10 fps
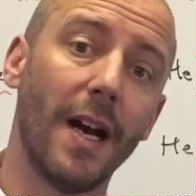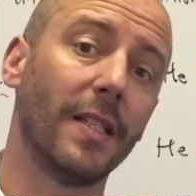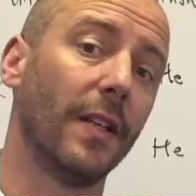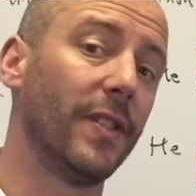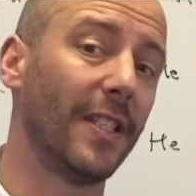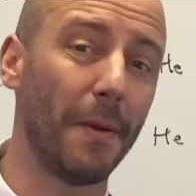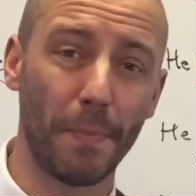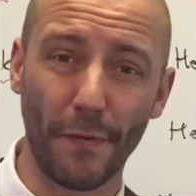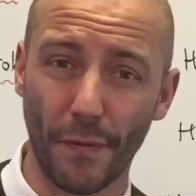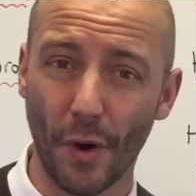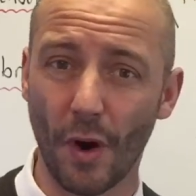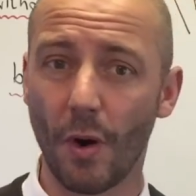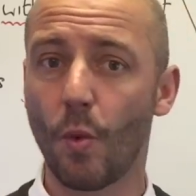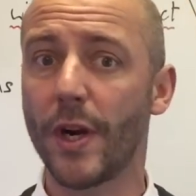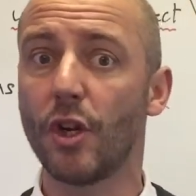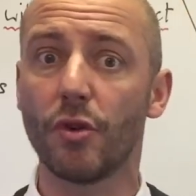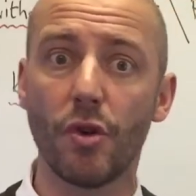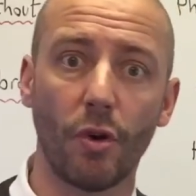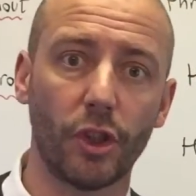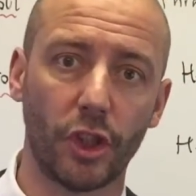as I've said before, when you're
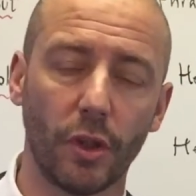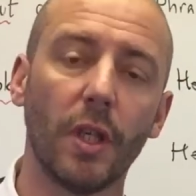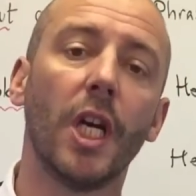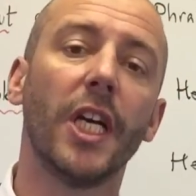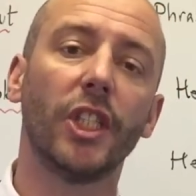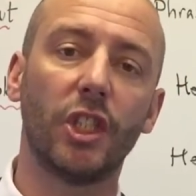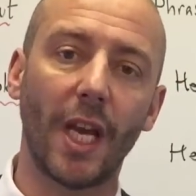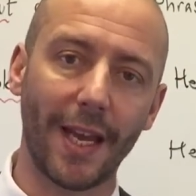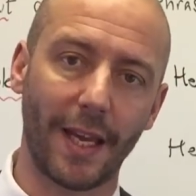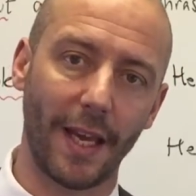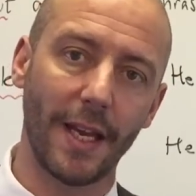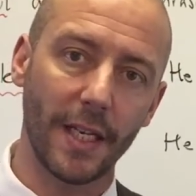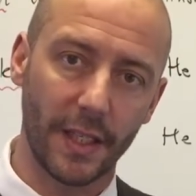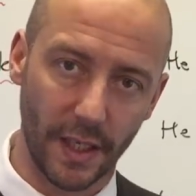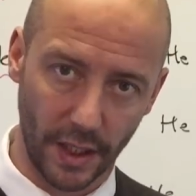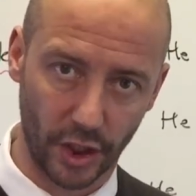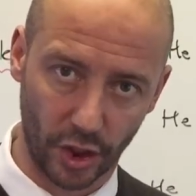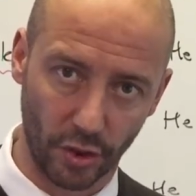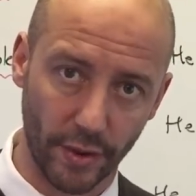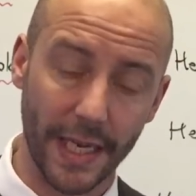not sure, check in a
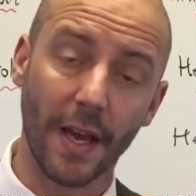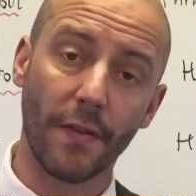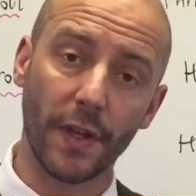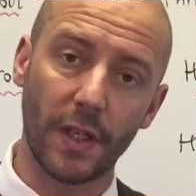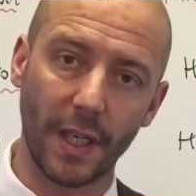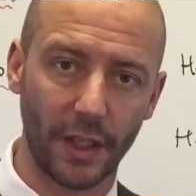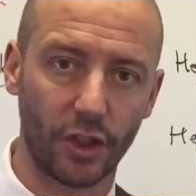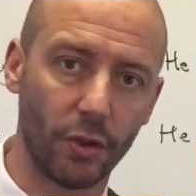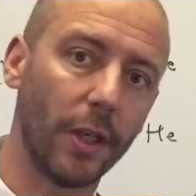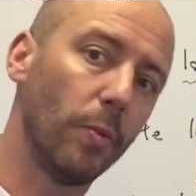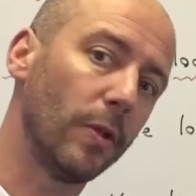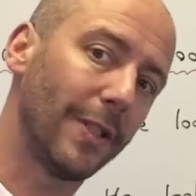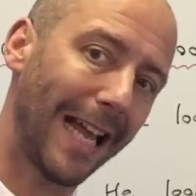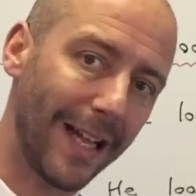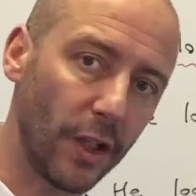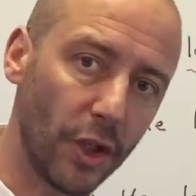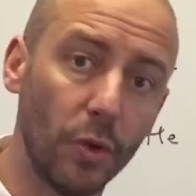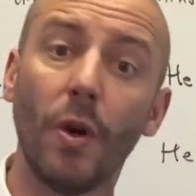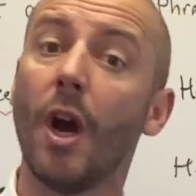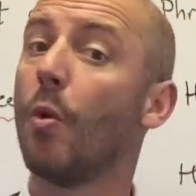dictionary. The dictionary will tell
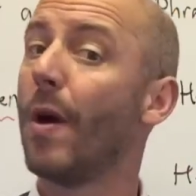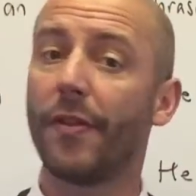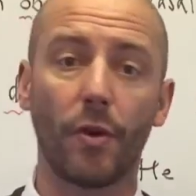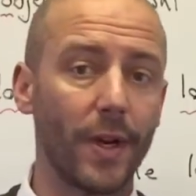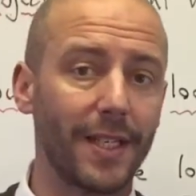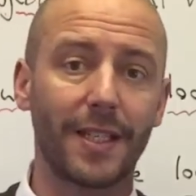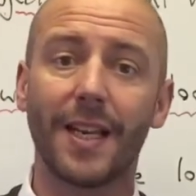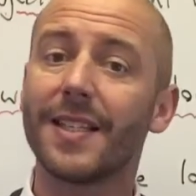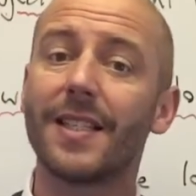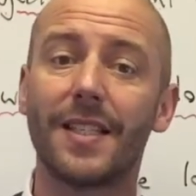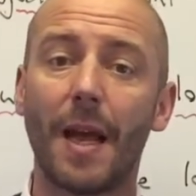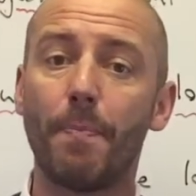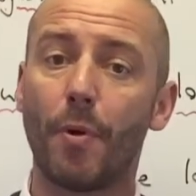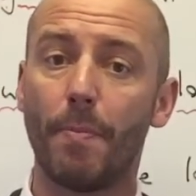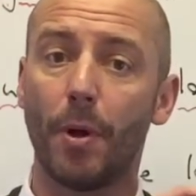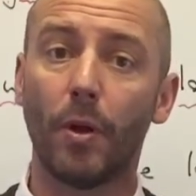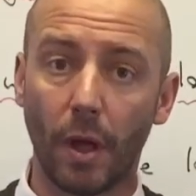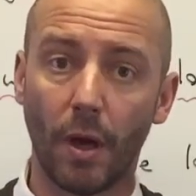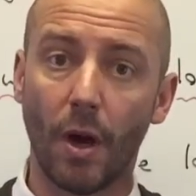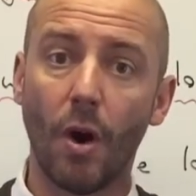you whether it's separable
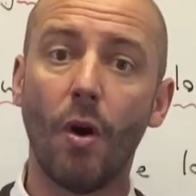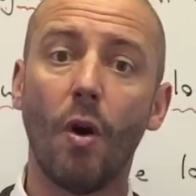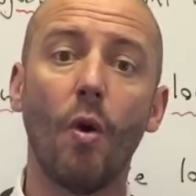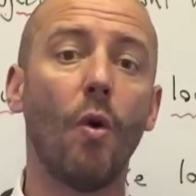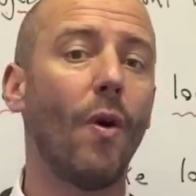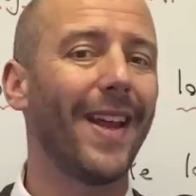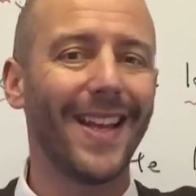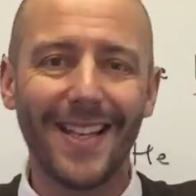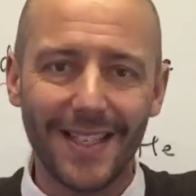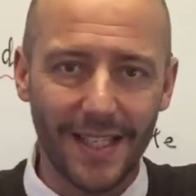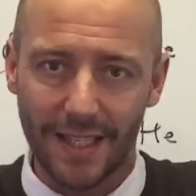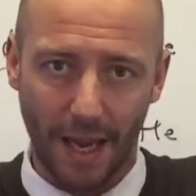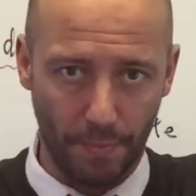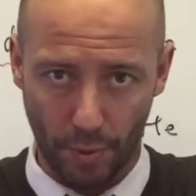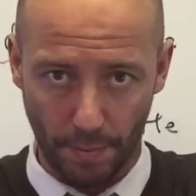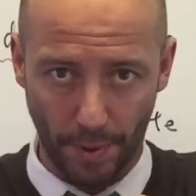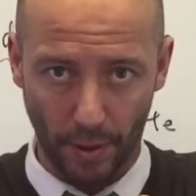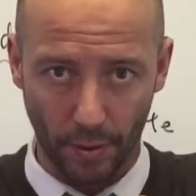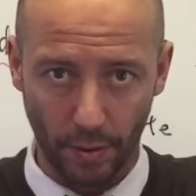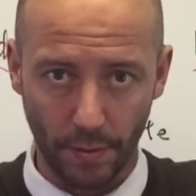or inseparable.